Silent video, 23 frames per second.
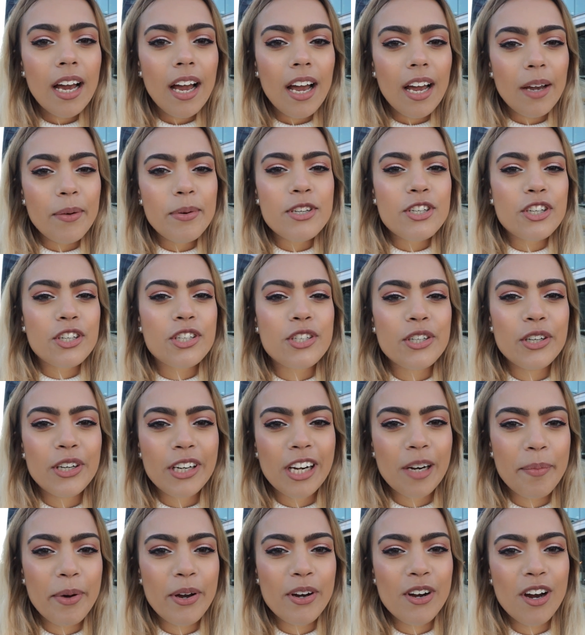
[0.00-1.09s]
I was just
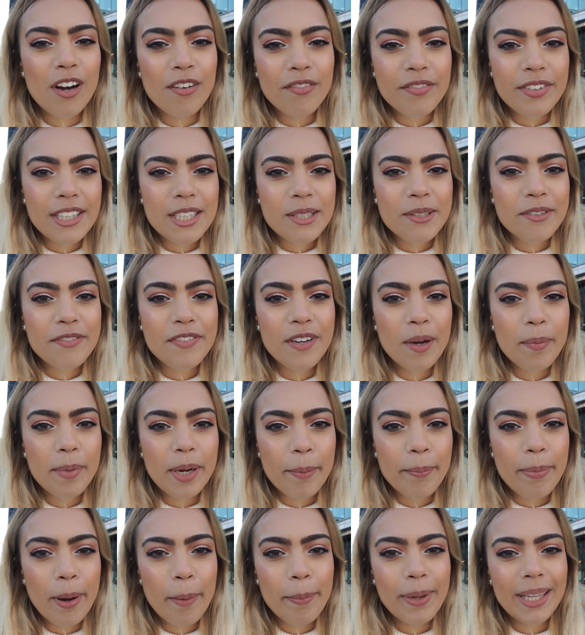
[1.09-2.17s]
talking about confidence with filming
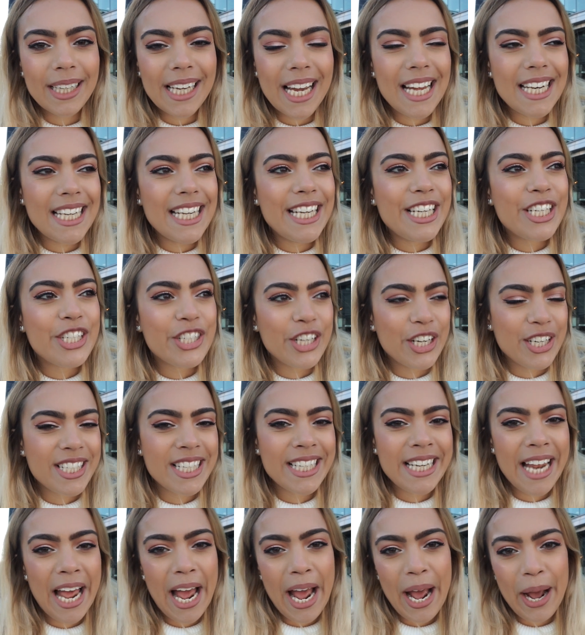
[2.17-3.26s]
in public, and it
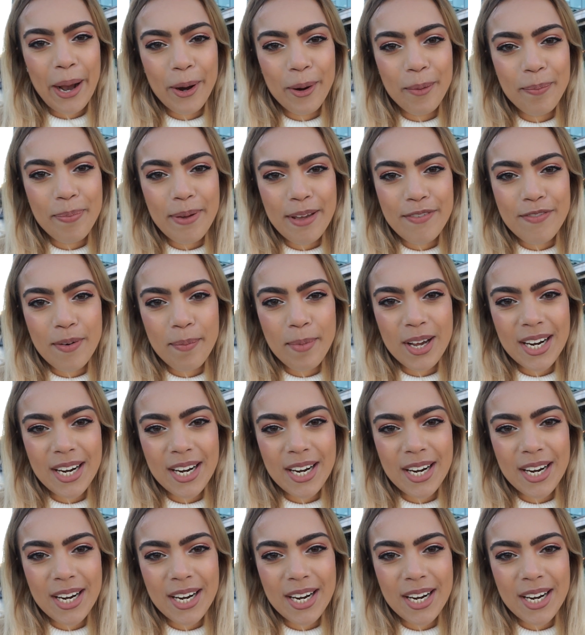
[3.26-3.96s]
doesn't help, if I'm